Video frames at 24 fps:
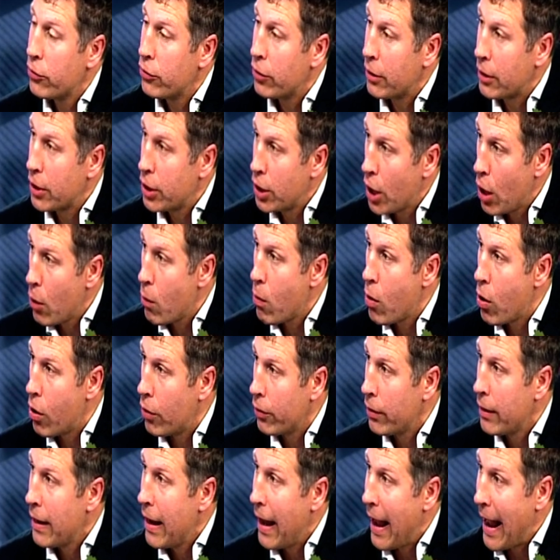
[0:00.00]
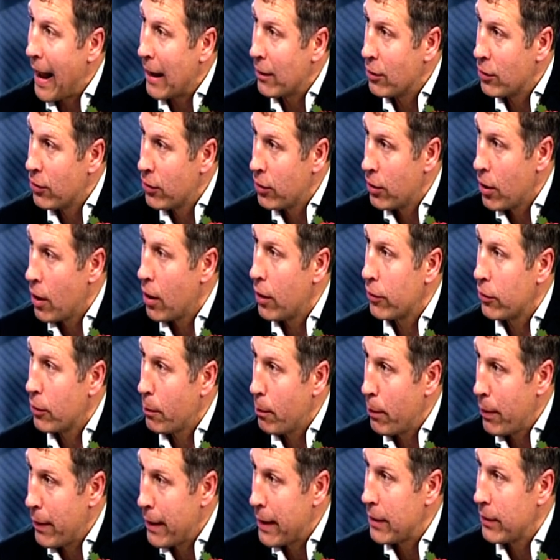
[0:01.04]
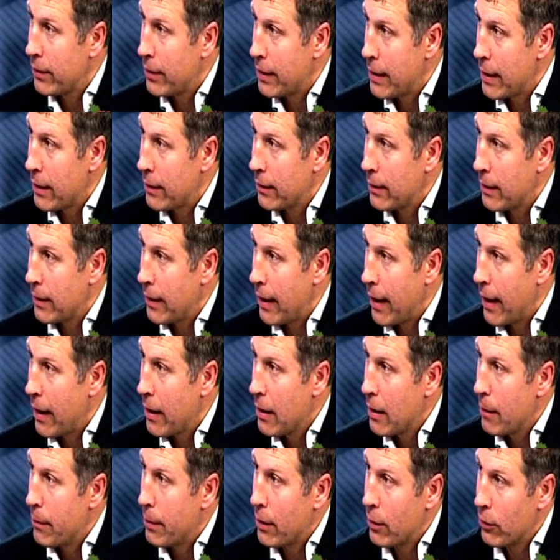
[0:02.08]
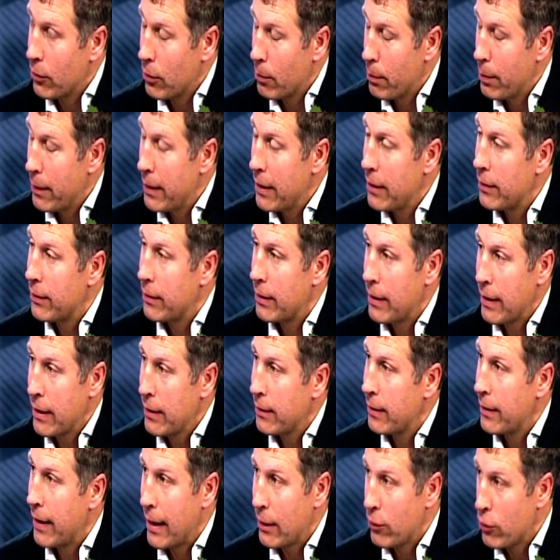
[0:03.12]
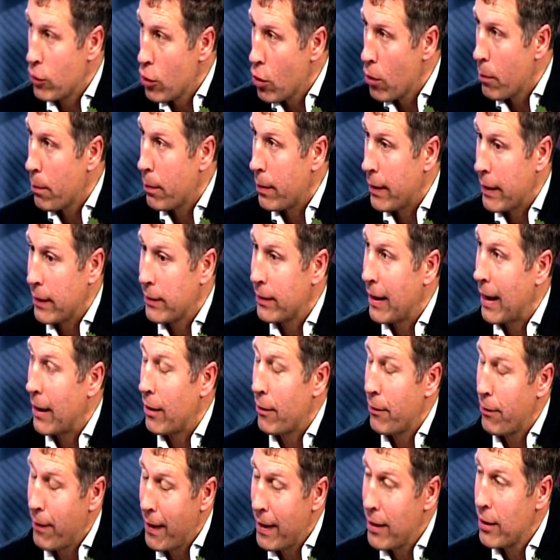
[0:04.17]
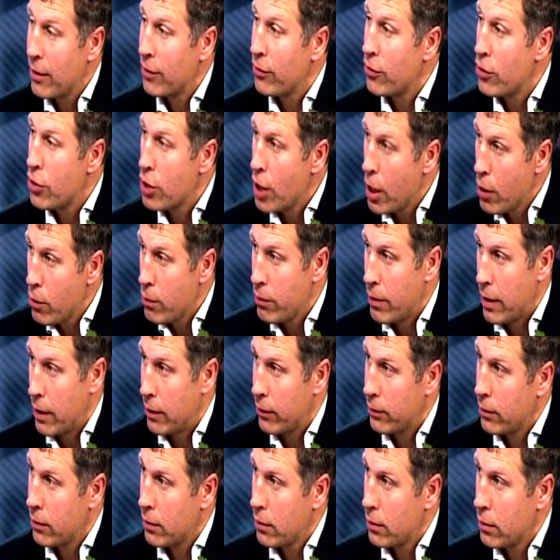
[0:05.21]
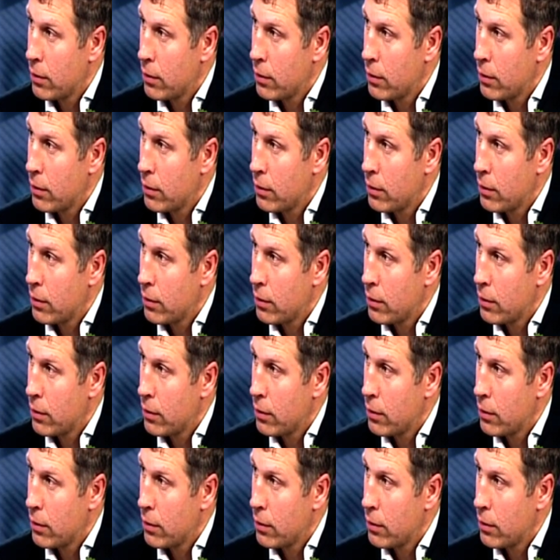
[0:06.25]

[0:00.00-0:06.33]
to go on and start to police the internet, because the internet is not policed, and offenders know this.